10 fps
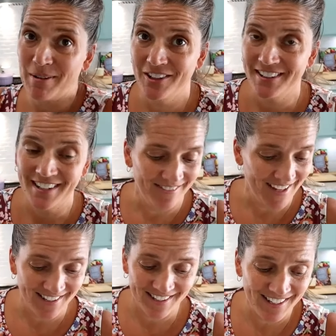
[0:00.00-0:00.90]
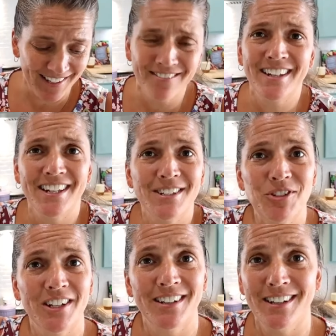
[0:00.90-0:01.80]
it'll be good enough. That's the key. If you
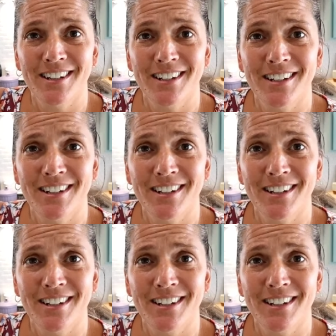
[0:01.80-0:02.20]
can get some chicken.